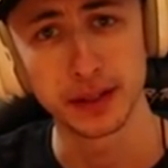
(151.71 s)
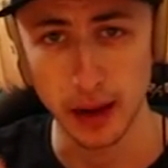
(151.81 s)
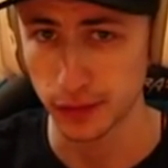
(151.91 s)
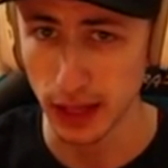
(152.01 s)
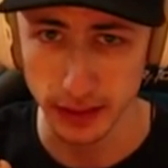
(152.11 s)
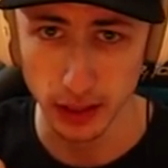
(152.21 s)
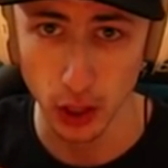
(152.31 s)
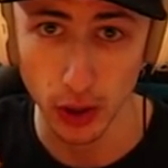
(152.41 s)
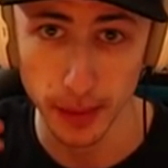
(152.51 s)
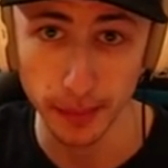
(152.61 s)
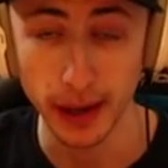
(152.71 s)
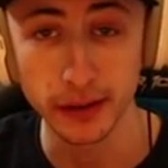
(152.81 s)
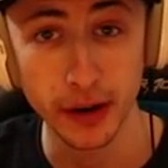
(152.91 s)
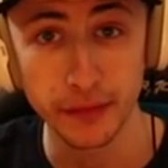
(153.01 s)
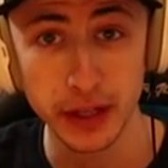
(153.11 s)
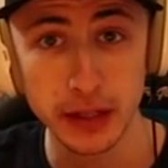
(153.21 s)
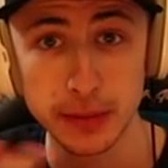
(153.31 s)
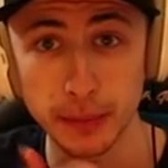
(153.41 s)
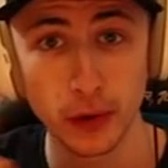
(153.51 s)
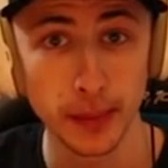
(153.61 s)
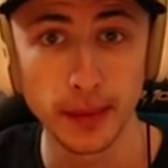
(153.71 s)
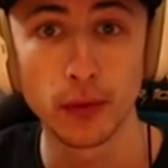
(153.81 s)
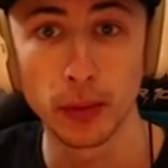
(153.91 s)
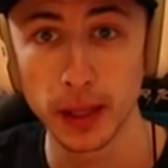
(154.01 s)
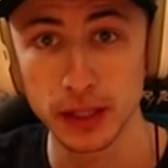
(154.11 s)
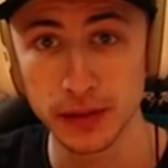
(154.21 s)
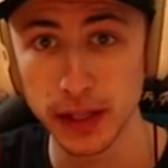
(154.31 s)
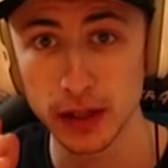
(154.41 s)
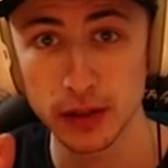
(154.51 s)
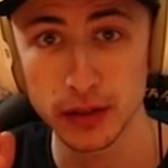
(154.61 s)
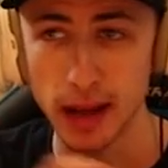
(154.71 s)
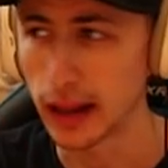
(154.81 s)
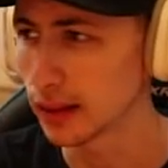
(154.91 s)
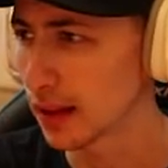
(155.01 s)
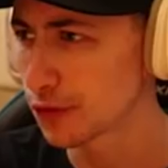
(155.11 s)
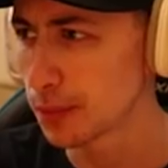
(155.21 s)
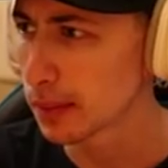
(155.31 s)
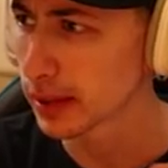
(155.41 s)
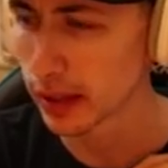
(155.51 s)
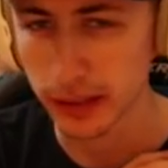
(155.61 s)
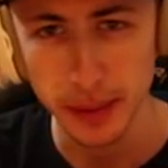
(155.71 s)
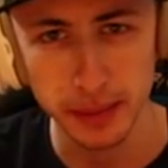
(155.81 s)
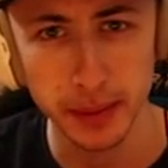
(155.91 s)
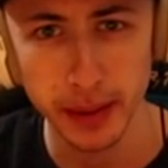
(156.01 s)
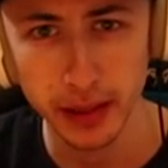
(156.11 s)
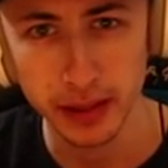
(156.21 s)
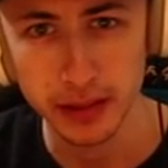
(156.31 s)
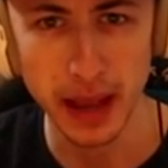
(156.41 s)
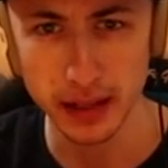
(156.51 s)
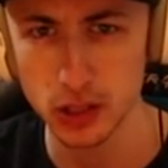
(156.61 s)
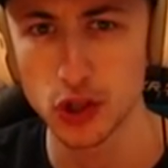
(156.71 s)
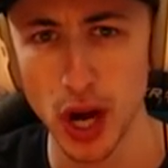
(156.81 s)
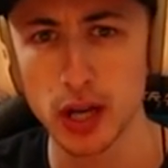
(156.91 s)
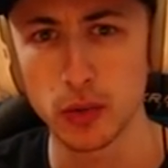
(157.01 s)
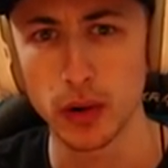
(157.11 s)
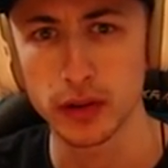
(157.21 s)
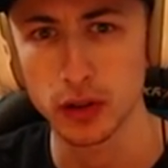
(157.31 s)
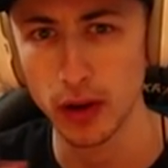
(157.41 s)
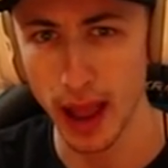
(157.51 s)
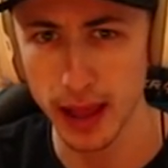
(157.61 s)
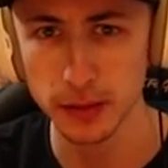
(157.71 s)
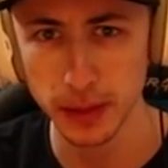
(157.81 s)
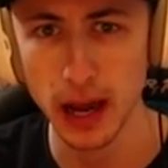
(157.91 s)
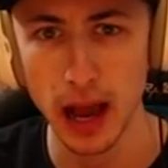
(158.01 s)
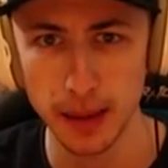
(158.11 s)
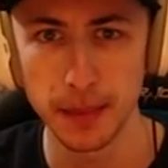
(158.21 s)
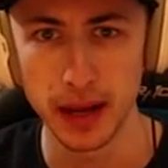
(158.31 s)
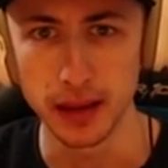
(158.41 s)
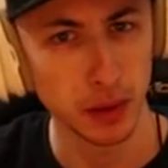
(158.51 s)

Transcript: Now, if you guys didn't know, I made Minecraft videos before I made Roblox videos, and I left maybe like, maybe about like back in January. So it has been a hot minute.